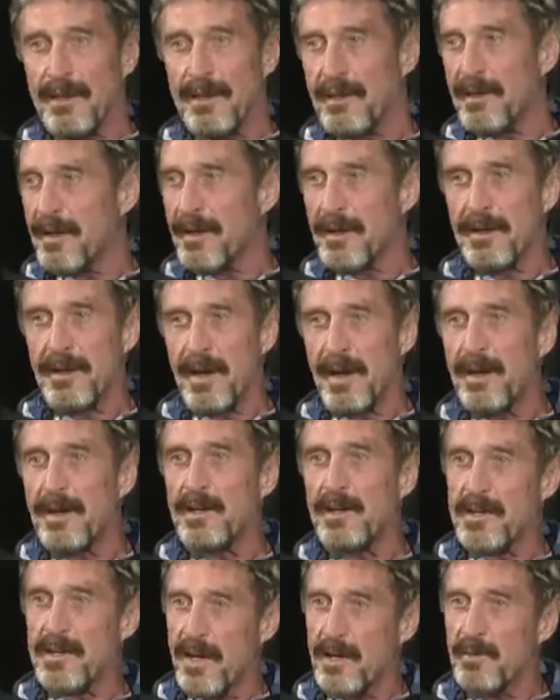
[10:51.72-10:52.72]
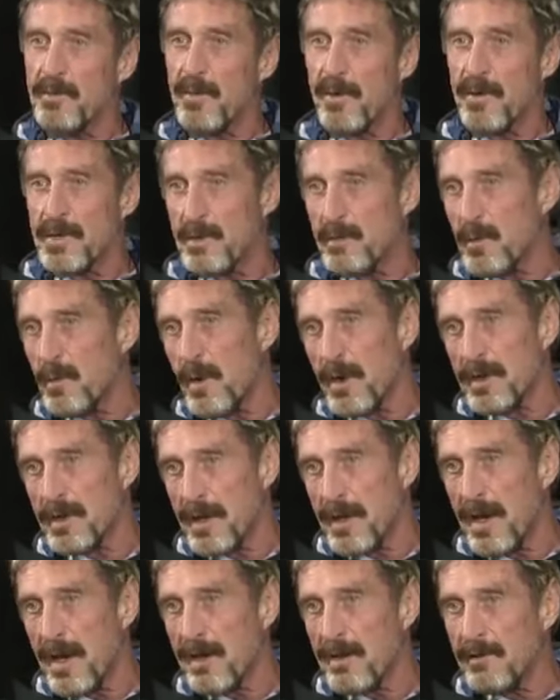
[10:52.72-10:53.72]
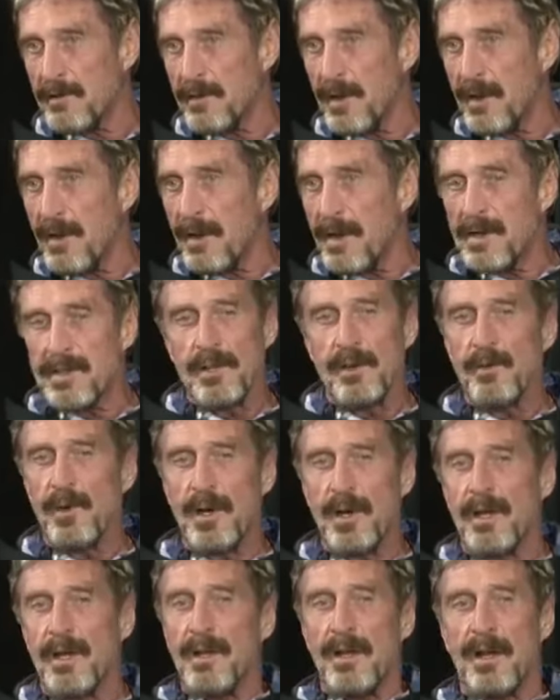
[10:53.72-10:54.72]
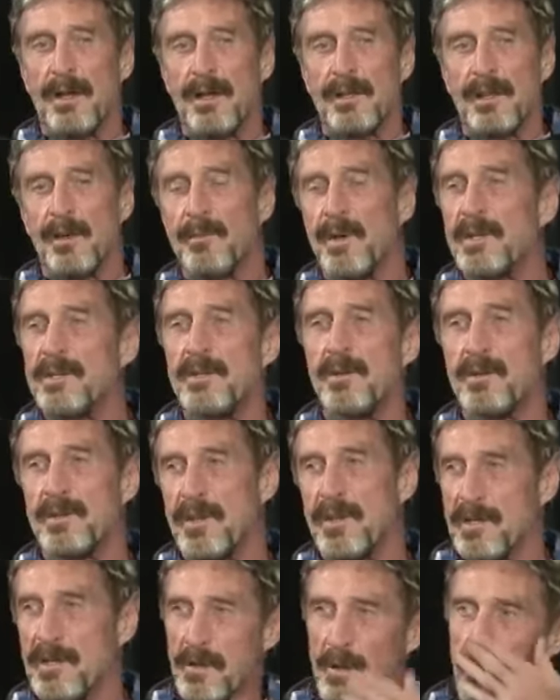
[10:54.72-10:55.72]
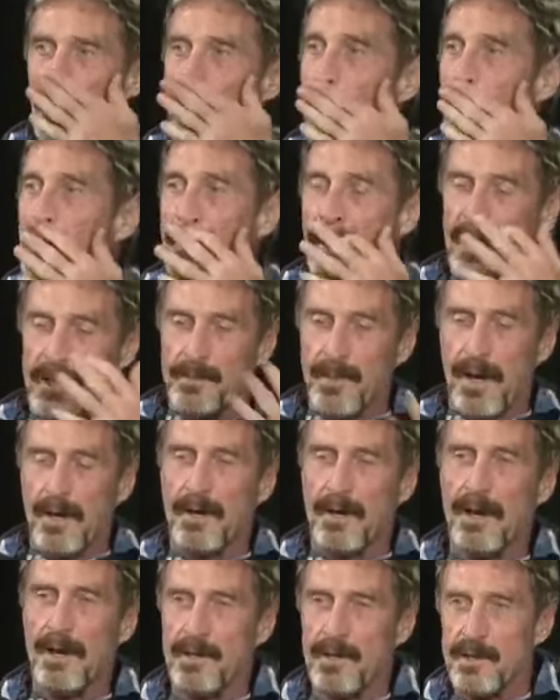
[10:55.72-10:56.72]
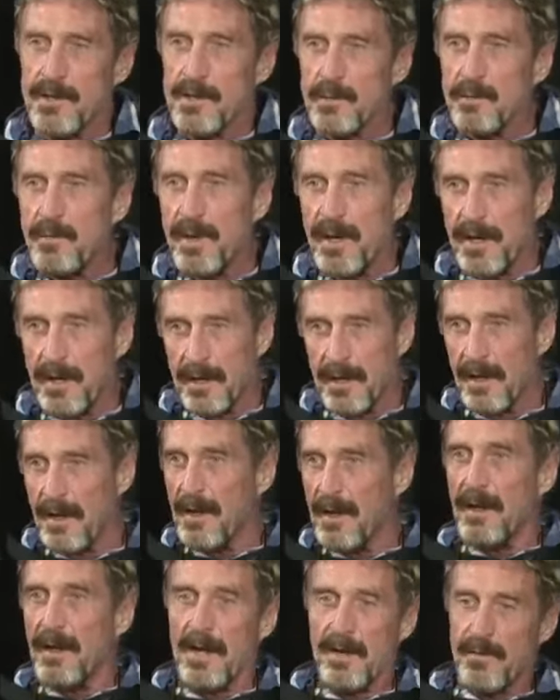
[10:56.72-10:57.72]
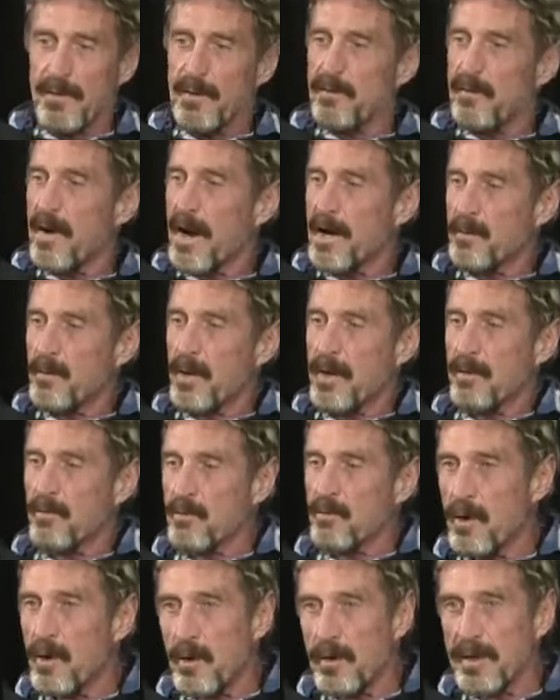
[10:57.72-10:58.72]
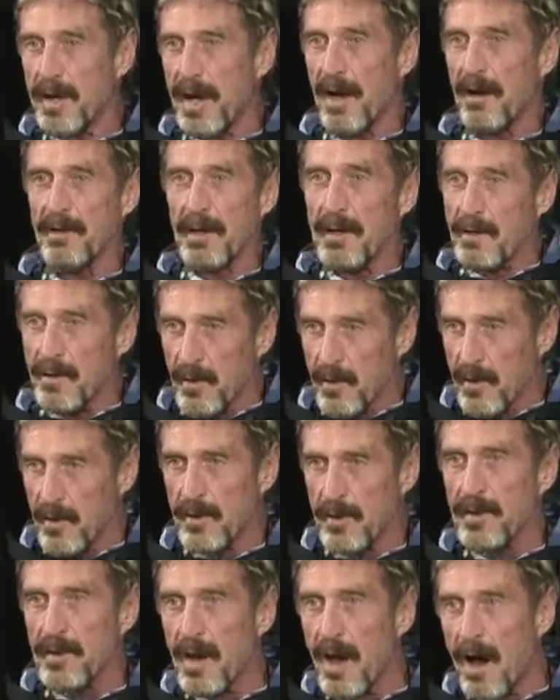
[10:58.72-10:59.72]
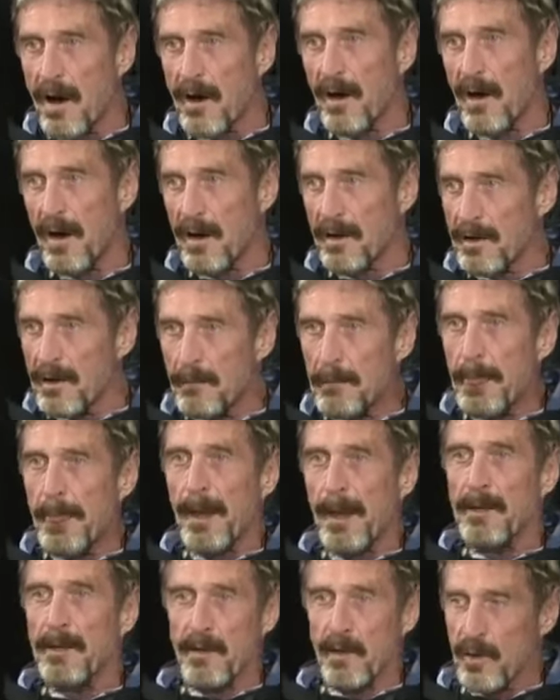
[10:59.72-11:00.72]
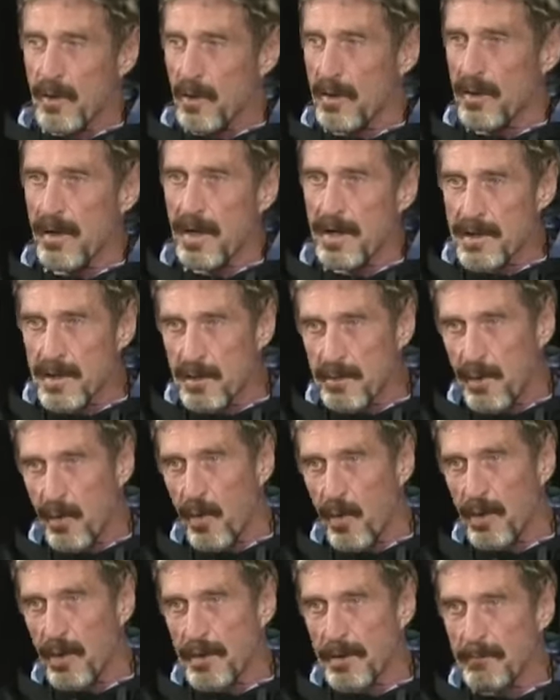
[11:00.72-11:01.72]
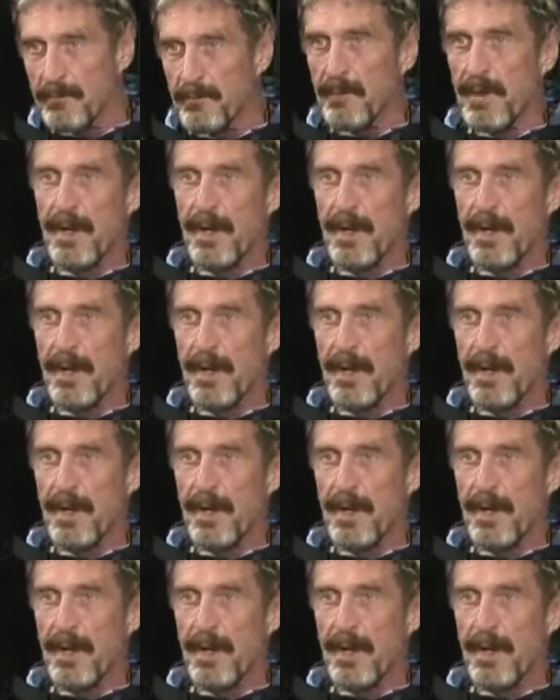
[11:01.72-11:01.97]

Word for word: than any sane person would want to have. So really, uh, that makes no sense. What would the expectations be if, in fact, when it rolled out, you couldn't log on, you couldn't get support,